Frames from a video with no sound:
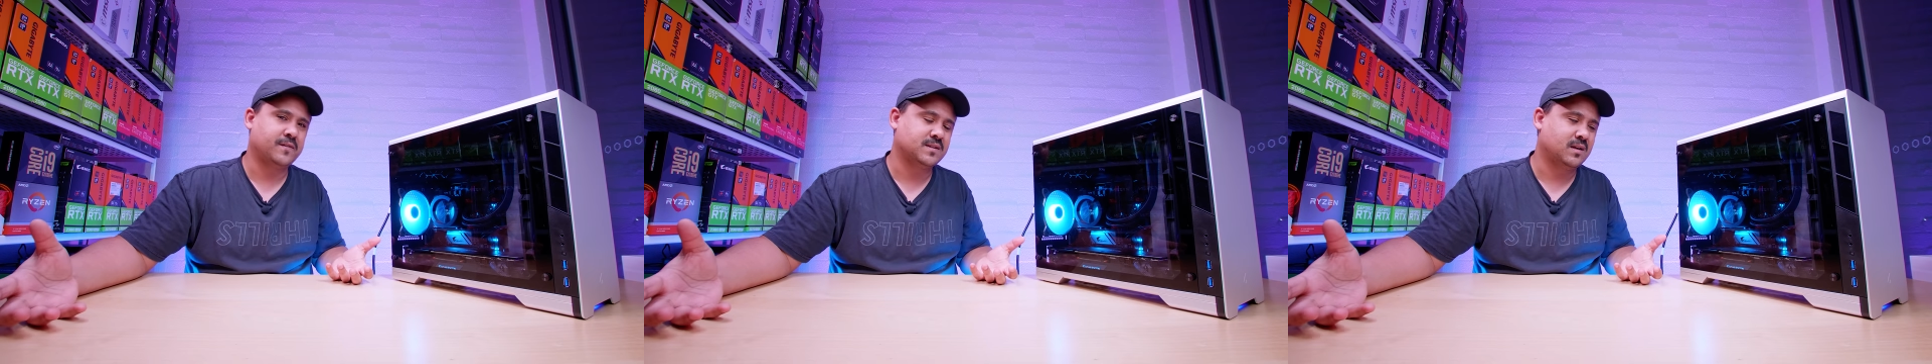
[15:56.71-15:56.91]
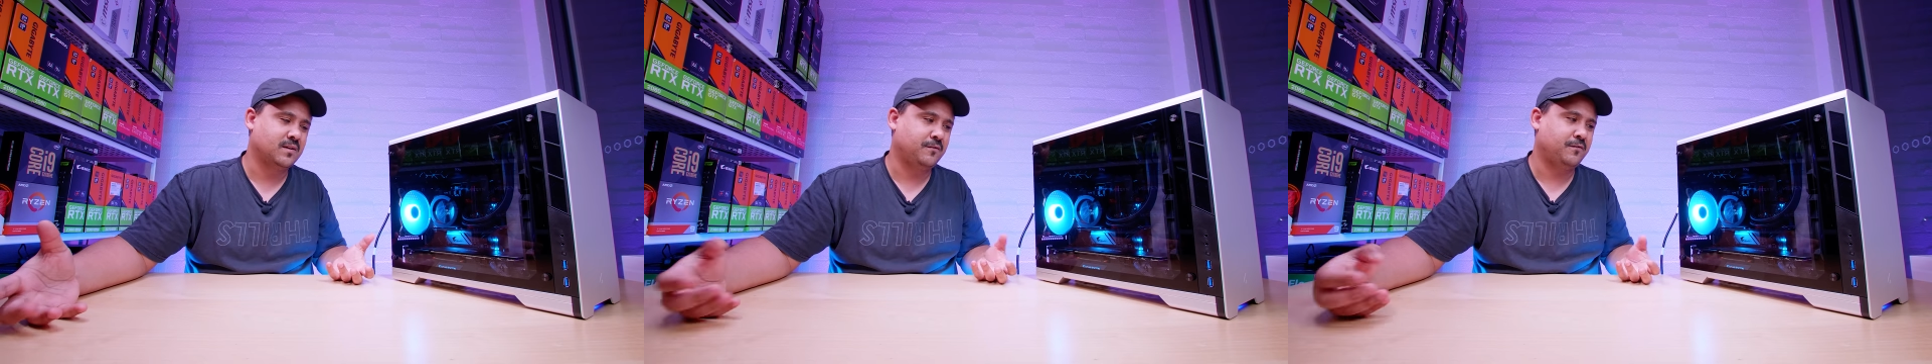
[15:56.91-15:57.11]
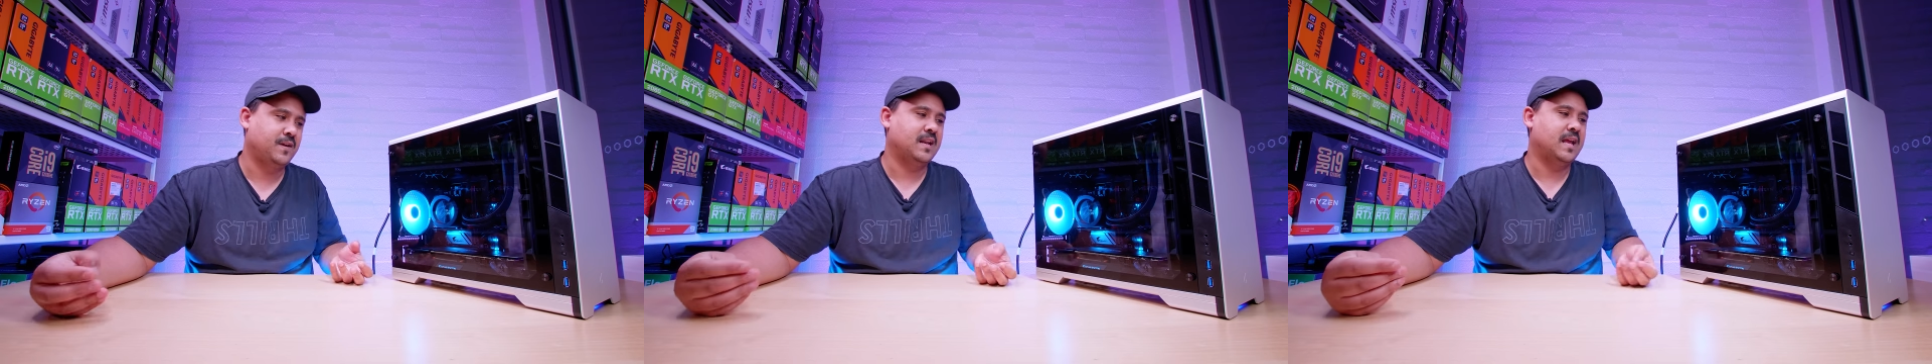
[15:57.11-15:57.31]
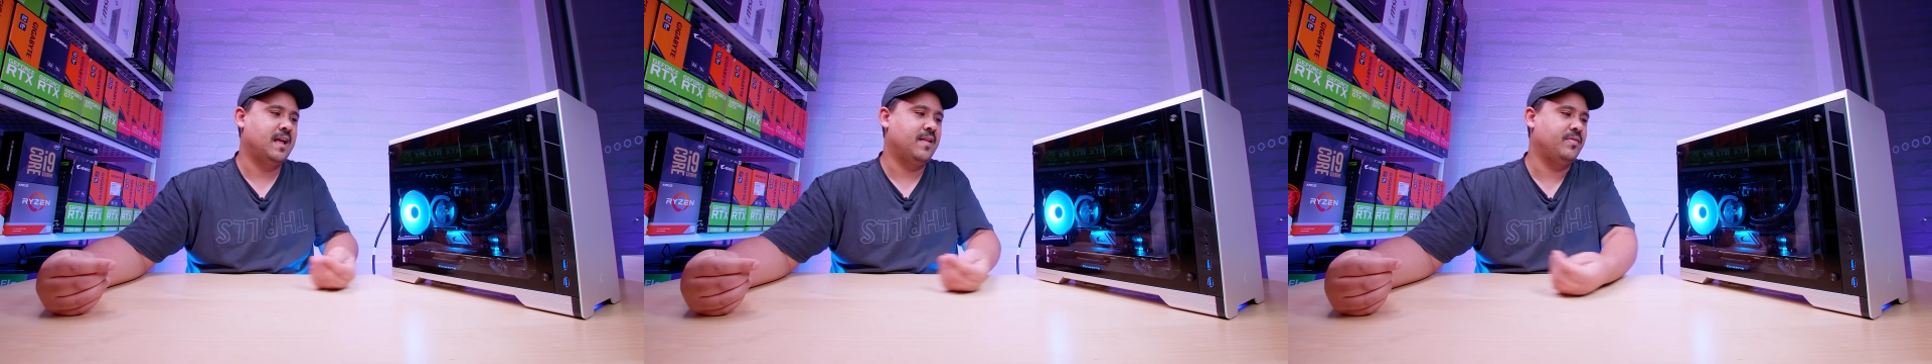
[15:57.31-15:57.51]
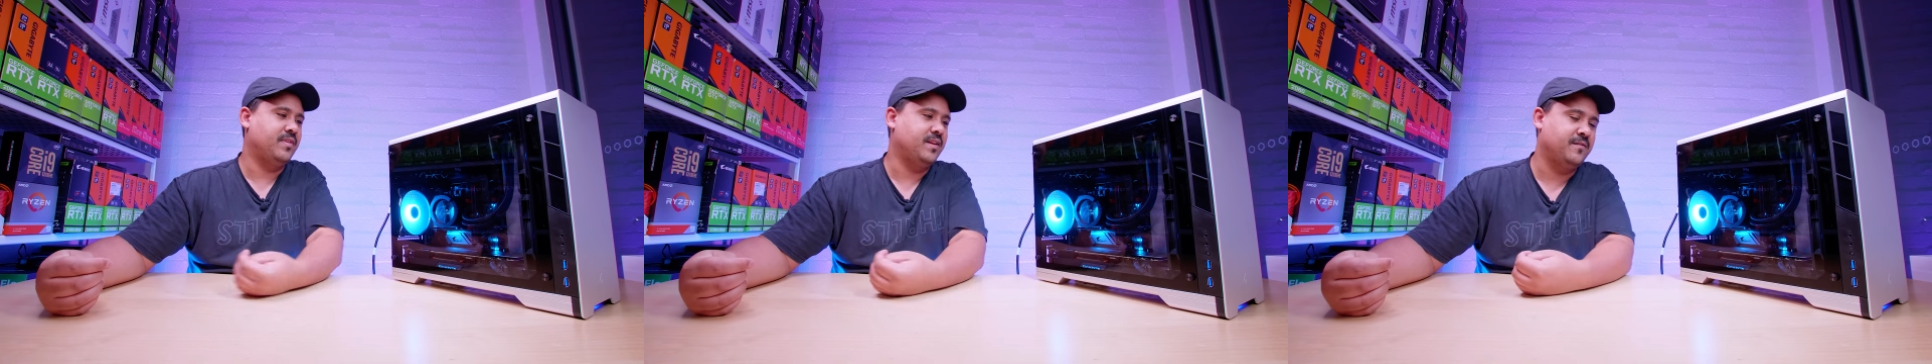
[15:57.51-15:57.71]
it was gonna fit,
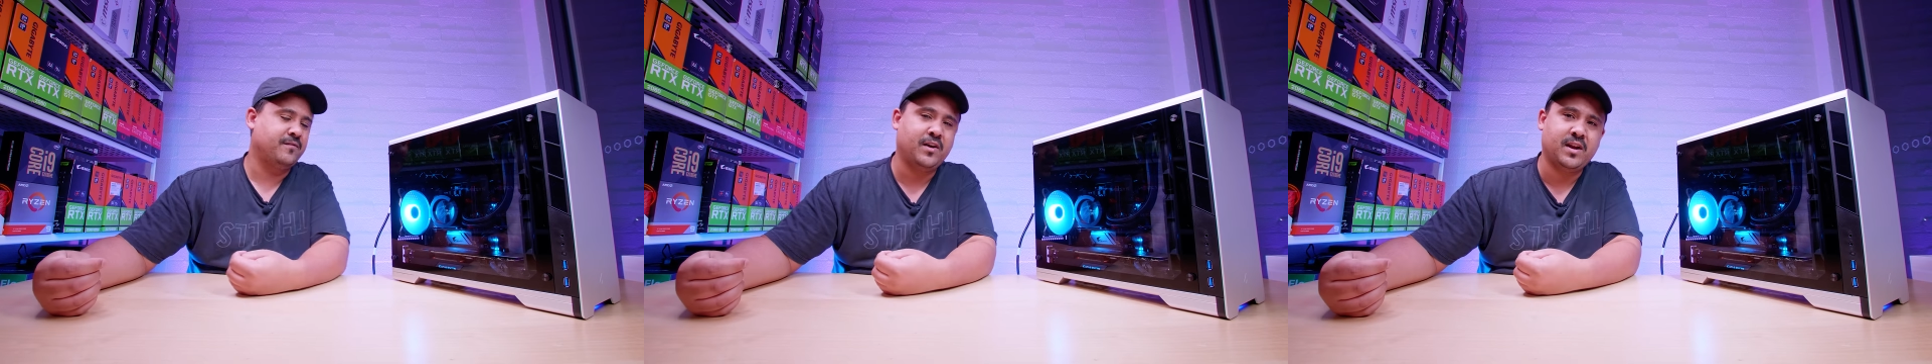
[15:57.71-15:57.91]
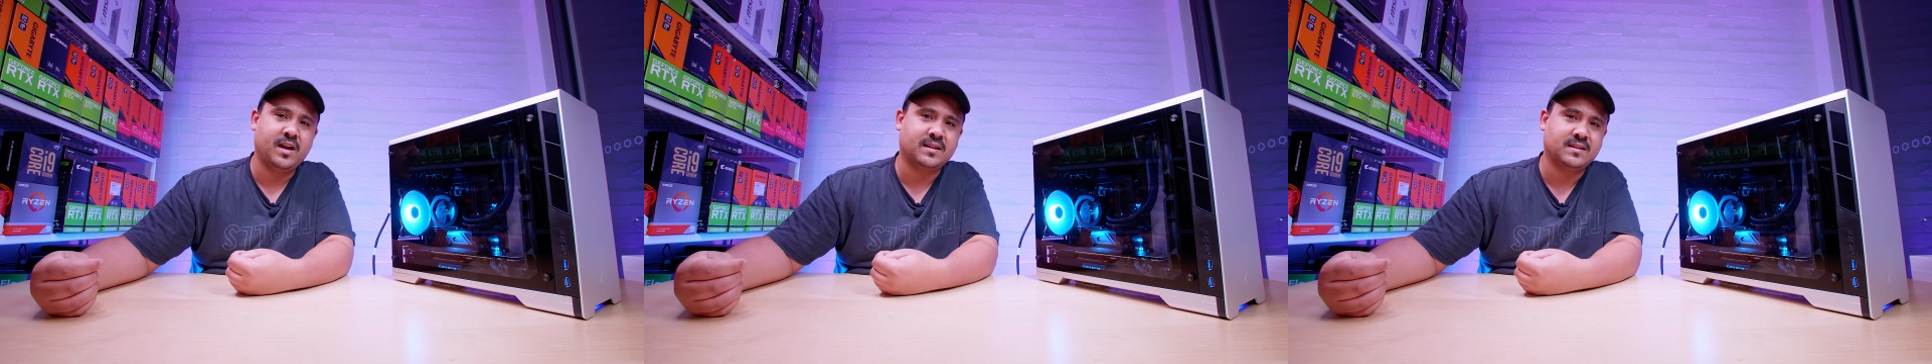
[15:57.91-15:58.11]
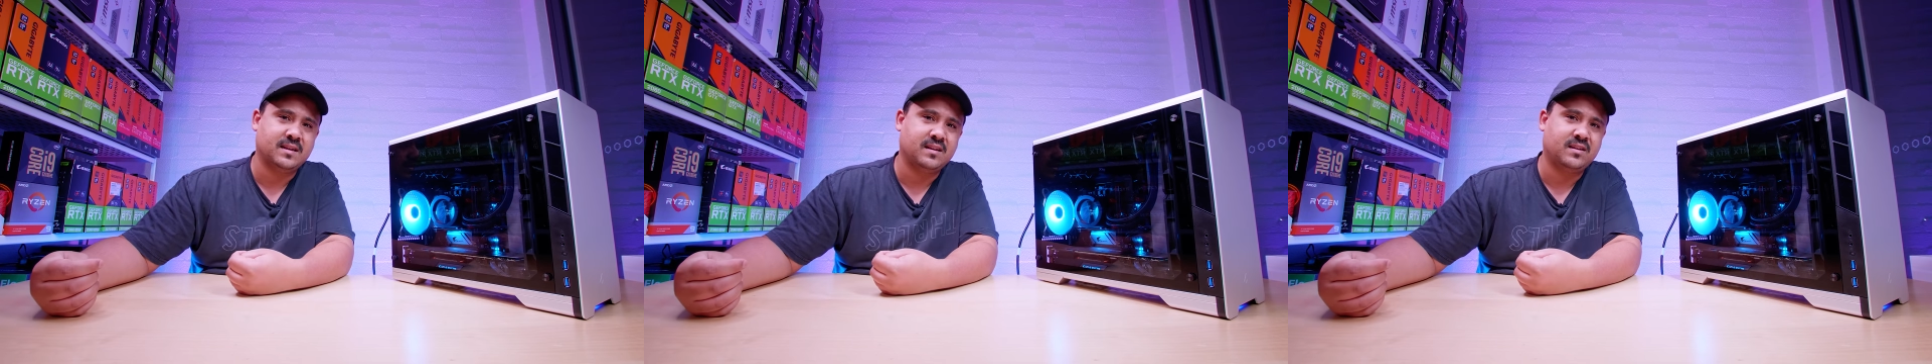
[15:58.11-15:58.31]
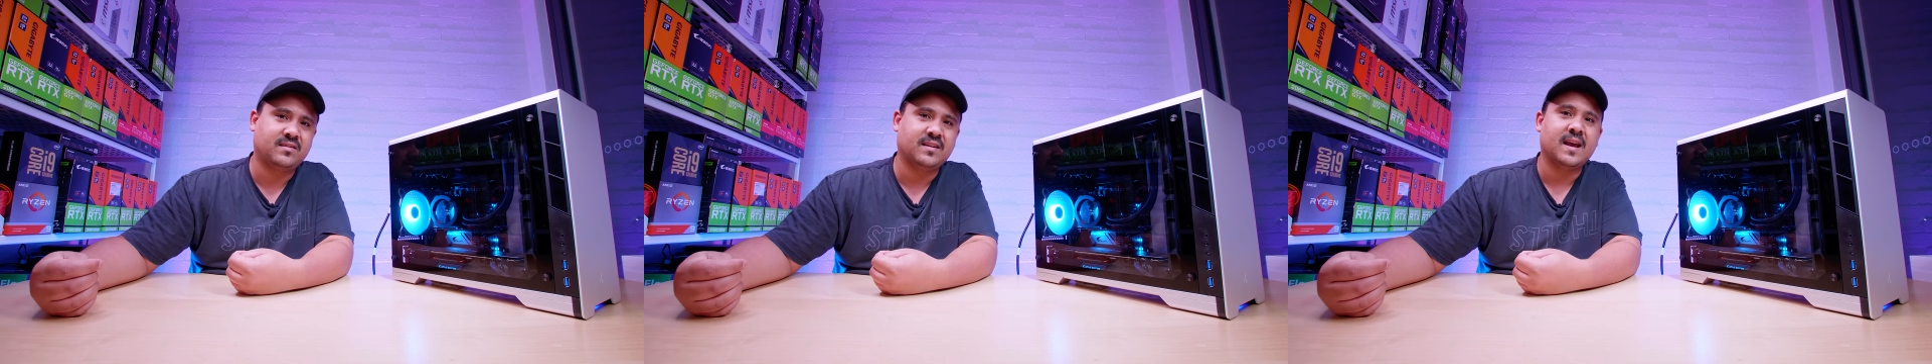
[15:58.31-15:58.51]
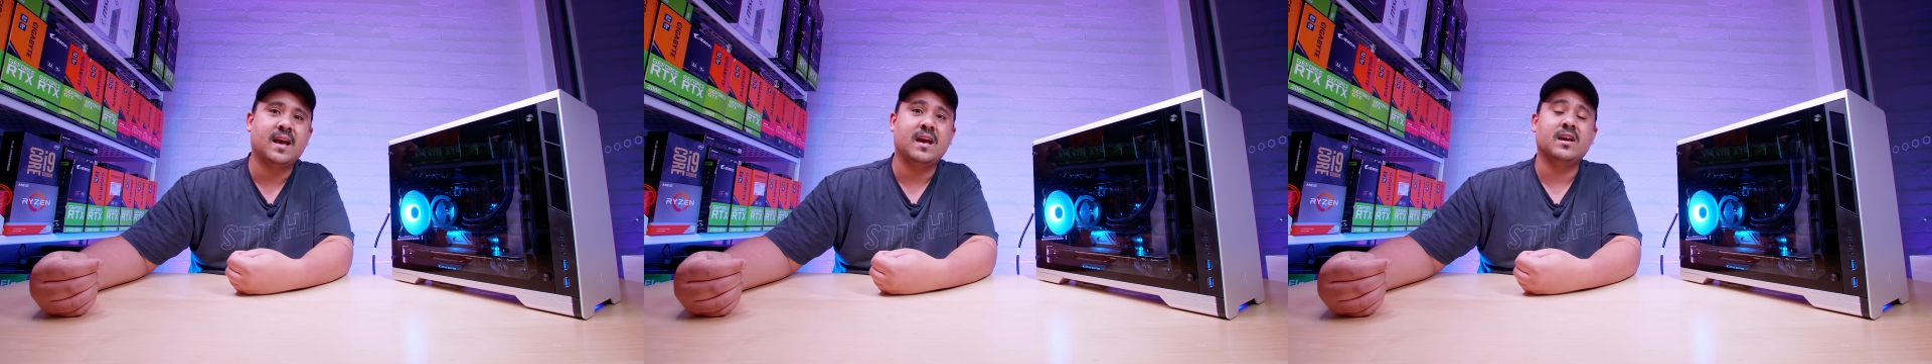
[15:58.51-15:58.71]
and the verdict is,